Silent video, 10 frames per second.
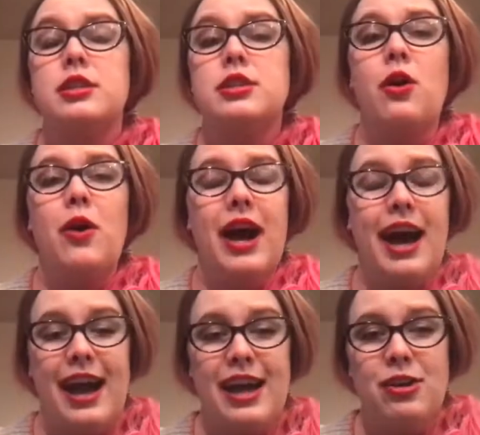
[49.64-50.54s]
So a
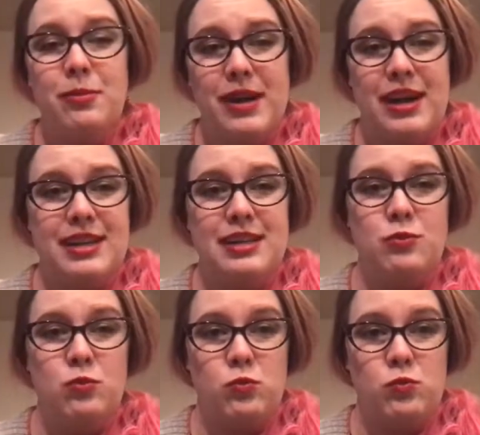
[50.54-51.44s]
higher
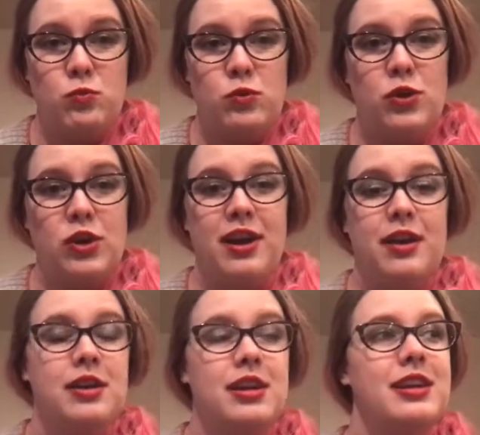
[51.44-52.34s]
body or a